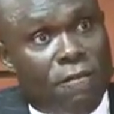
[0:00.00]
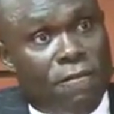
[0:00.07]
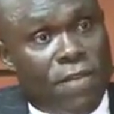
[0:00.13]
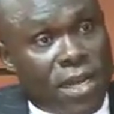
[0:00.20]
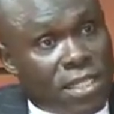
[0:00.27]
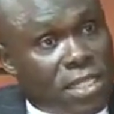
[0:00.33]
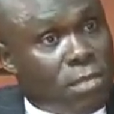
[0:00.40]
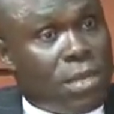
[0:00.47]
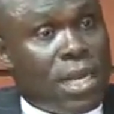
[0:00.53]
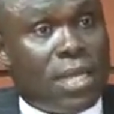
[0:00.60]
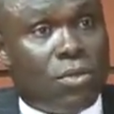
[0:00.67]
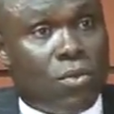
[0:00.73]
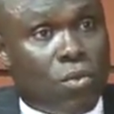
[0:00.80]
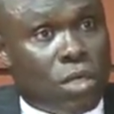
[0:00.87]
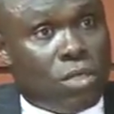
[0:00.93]
Very
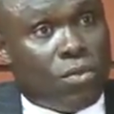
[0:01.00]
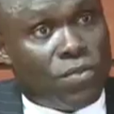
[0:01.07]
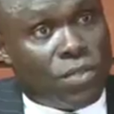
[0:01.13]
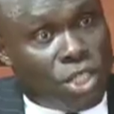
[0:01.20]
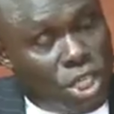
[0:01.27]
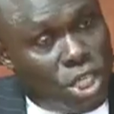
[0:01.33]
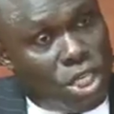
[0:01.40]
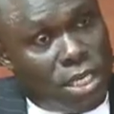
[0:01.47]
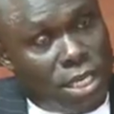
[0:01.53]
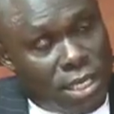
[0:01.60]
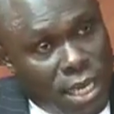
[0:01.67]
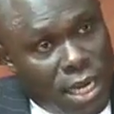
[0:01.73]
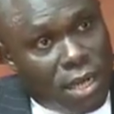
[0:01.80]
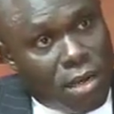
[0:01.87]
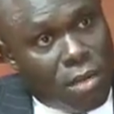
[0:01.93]
similar to what you've seen in the
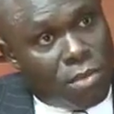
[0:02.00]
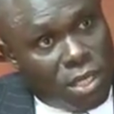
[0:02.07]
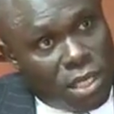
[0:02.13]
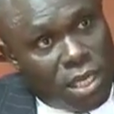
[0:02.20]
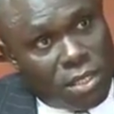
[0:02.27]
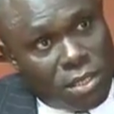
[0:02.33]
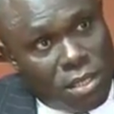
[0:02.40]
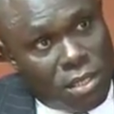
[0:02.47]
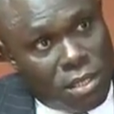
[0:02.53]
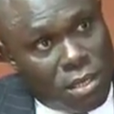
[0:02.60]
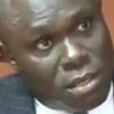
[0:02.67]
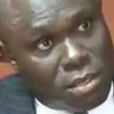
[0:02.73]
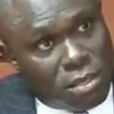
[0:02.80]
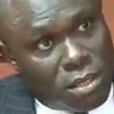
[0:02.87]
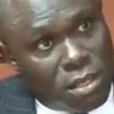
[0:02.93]
telecommunication
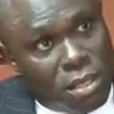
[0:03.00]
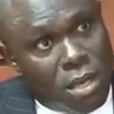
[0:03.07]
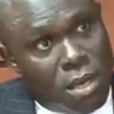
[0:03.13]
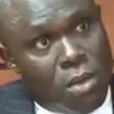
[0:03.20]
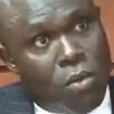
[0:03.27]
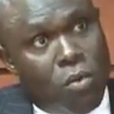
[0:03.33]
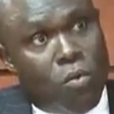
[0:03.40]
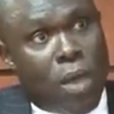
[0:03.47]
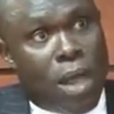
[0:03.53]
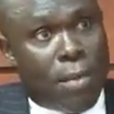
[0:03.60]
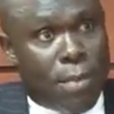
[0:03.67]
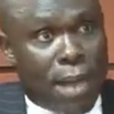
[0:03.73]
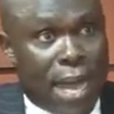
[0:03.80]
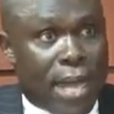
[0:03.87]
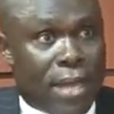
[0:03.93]
industry,
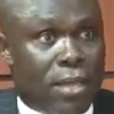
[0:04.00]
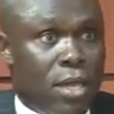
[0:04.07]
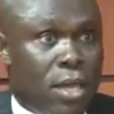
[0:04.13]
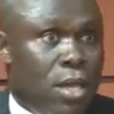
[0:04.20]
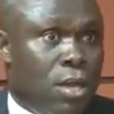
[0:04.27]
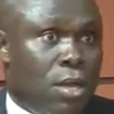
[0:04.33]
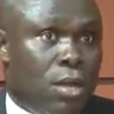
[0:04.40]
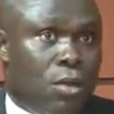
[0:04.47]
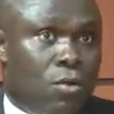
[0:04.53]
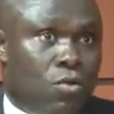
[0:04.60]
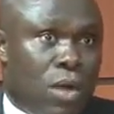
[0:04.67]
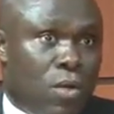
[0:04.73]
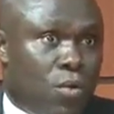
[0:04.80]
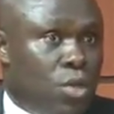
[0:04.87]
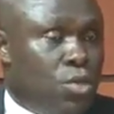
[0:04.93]
whereby
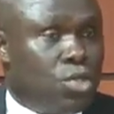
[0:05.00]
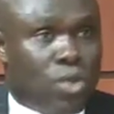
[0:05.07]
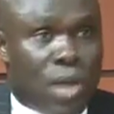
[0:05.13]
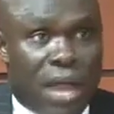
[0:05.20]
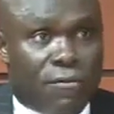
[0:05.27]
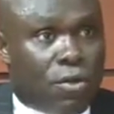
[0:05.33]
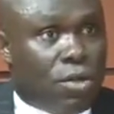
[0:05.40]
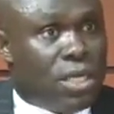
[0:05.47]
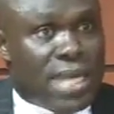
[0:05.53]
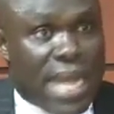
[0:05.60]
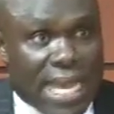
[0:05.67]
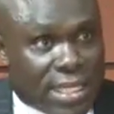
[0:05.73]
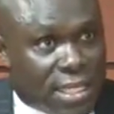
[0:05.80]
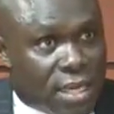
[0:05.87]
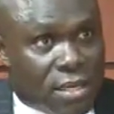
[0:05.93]
when we used to have only
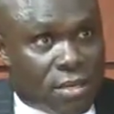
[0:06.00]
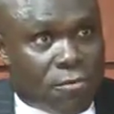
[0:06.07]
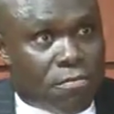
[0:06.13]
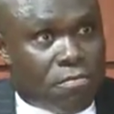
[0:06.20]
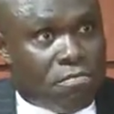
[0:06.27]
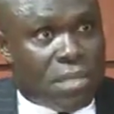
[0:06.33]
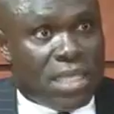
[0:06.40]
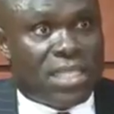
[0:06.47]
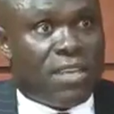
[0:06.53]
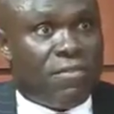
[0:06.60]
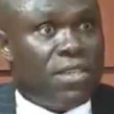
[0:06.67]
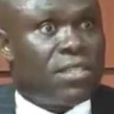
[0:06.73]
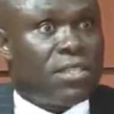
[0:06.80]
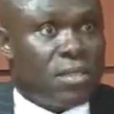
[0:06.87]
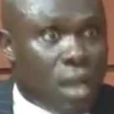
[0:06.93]
Nitel, the
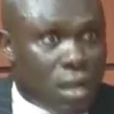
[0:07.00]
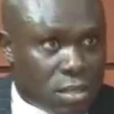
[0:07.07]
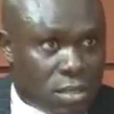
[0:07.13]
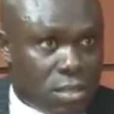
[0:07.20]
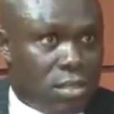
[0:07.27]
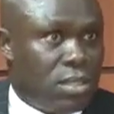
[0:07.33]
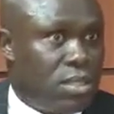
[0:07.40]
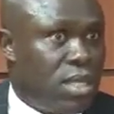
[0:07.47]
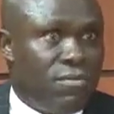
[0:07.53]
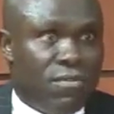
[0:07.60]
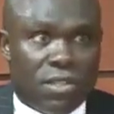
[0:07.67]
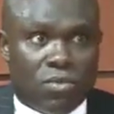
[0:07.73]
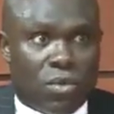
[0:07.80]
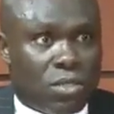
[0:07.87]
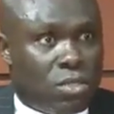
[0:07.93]
service sucked. The
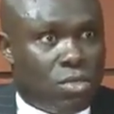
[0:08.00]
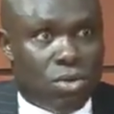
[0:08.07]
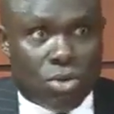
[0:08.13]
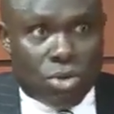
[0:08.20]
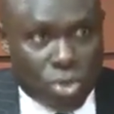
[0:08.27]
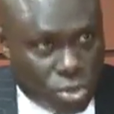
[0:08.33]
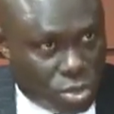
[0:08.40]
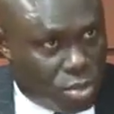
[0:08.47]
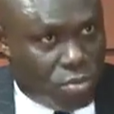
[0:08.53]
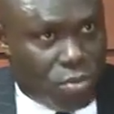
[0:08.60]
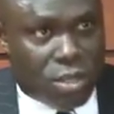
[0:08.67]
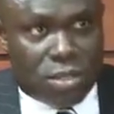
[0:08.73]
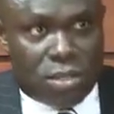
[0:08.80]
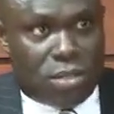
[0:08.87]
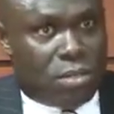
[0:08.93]
service was no good. It
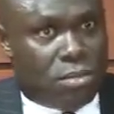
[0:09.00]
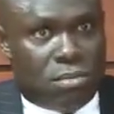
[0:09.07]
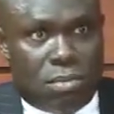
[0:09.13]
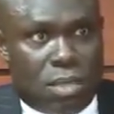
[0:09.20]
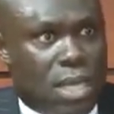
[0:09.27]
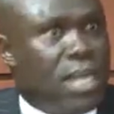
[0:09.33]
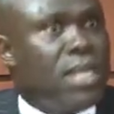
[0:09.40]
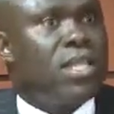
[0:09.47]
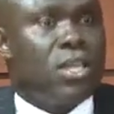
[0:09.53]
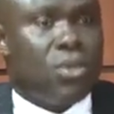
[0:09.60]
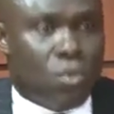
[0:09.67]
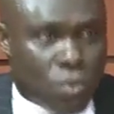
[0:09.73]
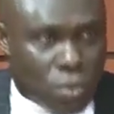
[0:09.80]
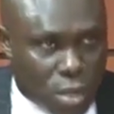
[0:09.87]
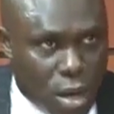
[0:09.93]
was anything
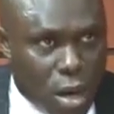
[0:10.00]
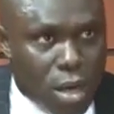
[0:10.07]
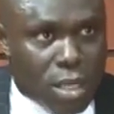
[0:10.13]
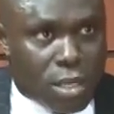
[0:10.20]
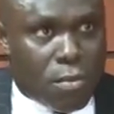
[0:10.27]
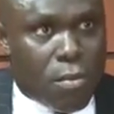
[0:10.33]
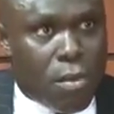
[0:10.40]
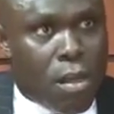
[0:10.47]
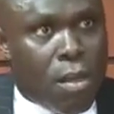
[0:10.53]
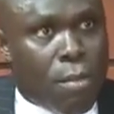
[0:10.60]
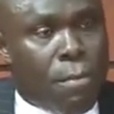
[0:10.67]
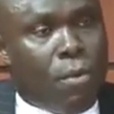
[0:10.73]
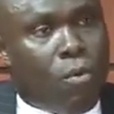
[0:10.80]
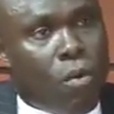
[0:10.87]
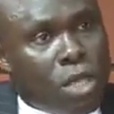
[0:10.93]
you could call it.
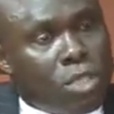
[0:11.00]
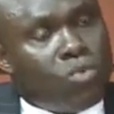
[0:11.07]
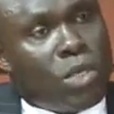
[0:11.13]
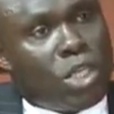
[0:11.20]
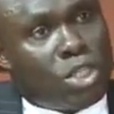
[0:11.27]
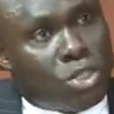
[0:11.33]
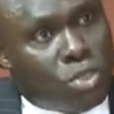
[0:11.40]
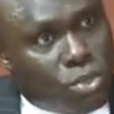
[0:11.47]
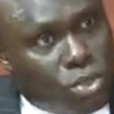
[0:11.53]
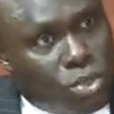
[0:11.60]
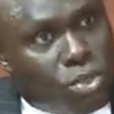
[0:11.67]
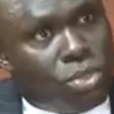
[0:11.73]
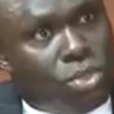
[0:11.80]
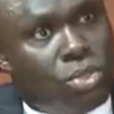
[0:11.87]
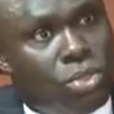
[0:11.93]
But once we
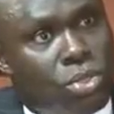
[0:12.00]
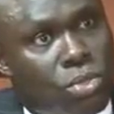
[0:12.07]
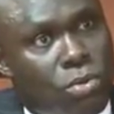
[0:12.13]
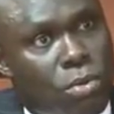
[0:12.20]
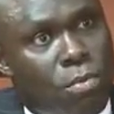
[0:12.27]
introduced